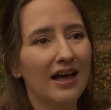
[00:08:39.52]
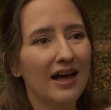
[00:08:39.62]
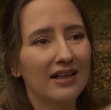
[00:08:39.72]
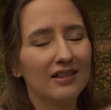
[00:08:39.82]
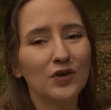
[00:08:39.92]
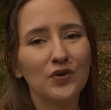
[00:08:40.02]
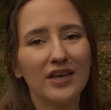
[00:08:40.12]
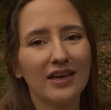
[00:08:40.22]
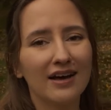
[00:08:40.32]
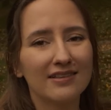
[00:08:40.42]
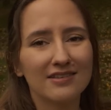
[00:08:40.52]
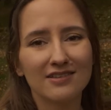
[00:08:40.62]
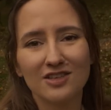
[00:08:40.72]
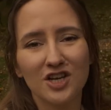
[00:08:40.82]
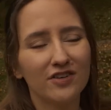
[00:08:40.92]
and looking at
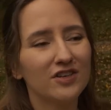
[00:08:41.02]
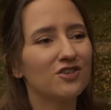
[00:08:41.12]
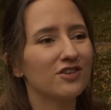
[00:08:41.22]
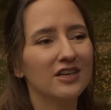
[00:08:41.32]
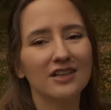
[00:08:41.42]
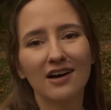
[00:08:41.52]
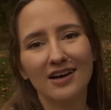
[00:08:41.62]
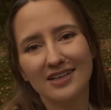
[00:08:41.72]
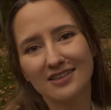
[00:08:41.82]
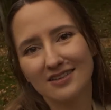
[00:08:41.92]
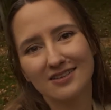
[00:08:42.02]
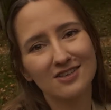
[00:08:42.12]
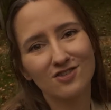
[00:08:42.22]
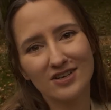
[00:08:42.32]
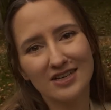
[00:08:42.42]
cherry tree lined
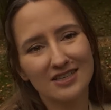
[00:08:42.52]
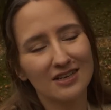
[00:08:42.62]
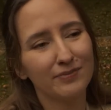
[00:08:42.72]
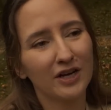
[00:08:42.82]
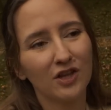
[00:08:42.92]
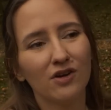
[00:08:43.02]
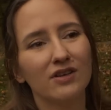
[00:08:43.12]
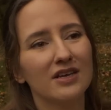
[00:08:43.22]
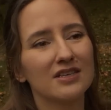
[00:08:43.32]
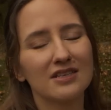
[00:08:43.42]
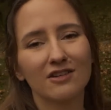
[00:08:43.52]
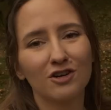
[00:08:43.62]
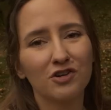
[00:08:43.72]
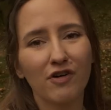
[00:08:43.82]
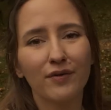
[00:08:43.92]
streets and magnolias that
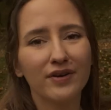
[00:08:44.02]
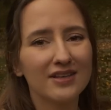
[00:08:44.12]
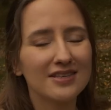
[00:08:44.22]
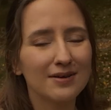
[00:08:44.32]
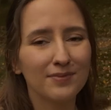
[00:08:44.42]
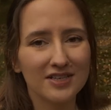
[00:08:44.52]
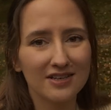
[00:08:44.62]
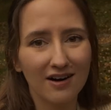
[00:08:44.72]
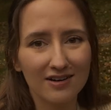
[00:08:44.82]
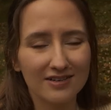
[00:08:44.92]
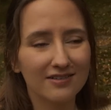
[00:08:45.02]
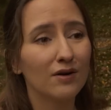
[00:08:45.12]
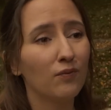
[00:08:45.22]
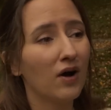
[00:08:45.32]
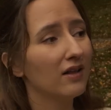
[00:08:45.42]
are growing in somebody's garden.
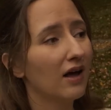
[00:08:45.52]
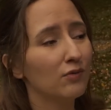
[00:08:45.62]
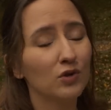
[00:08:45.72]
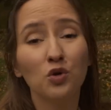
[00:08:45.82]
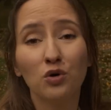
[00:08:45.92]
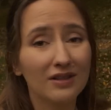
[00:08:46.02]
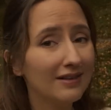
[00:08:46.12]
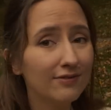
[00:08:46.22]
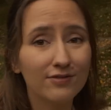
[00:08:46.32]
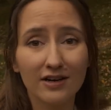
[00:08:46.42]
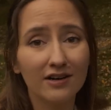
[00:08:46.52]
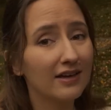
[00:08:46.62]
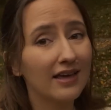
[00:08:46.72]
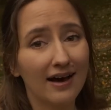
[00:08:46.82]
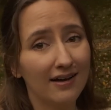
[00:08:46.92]
While I would not live there
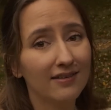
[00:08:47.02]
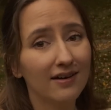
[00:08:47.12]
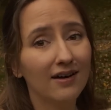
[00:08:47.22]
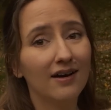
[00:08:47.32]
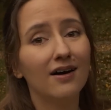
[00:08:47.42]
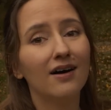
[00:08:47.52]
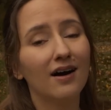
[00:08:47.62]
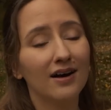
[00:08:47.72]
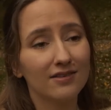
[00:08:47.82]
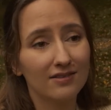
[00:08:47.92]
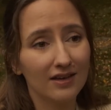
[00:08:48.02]
again, I